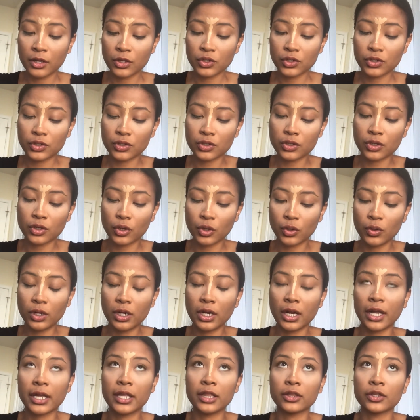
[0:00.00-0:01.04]
Just who
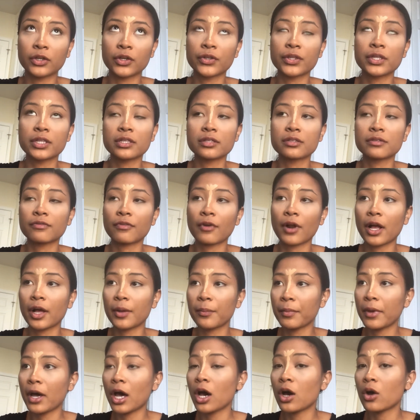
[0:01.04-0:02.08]
did I learn this
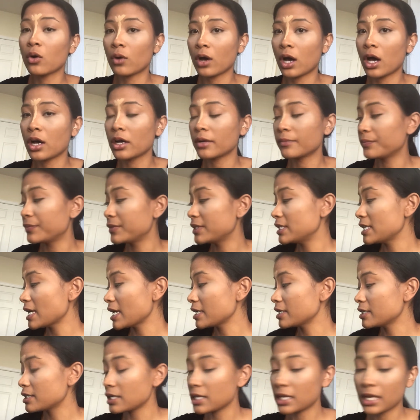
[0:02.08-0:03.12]
from? Oh,
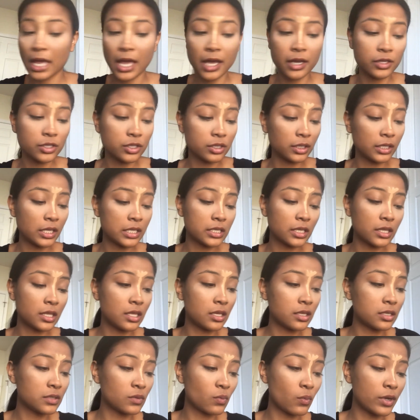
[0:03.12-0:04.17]
Desi actually did
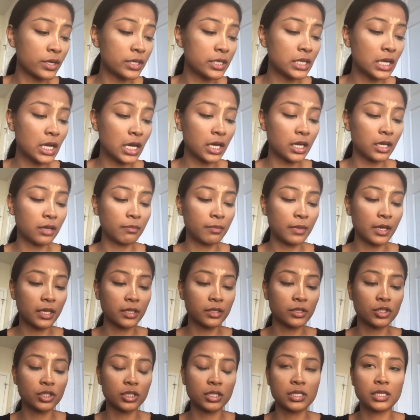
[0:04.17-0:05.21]
this one time,
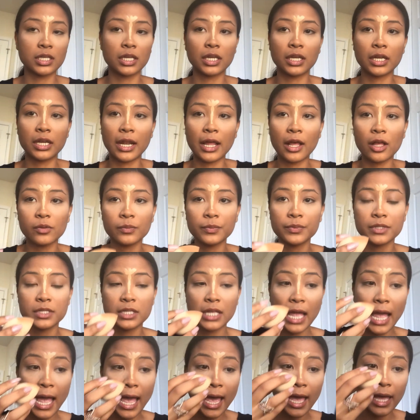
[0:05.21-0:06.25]
and she said it helps
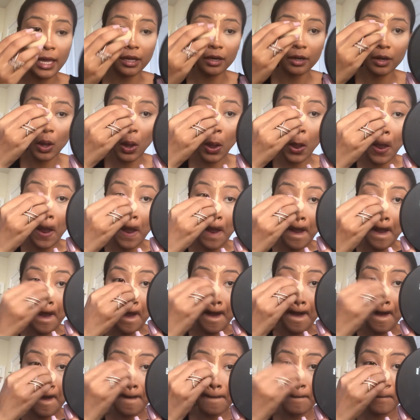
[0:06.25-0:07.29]
to add
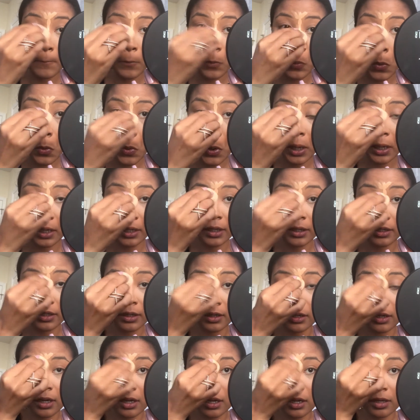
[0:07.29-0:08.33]

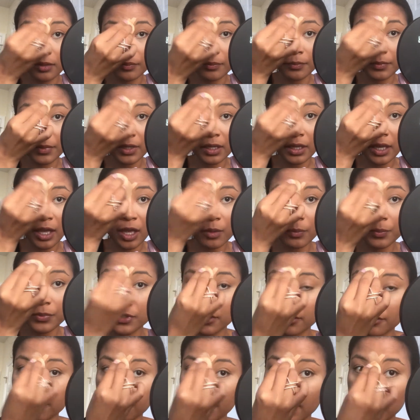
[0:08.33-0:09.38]
more, it helps
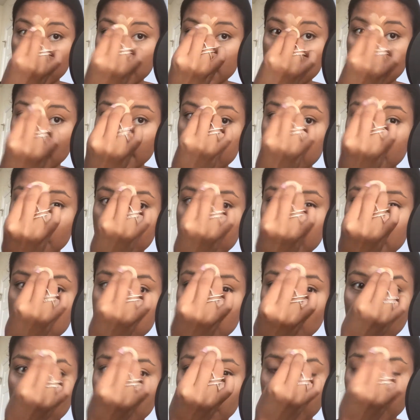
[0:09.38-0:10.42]
your face not to be
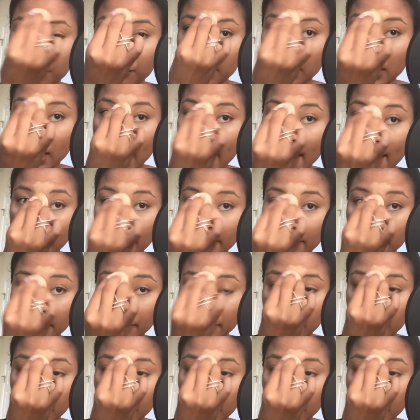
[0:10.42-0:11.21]
so flat.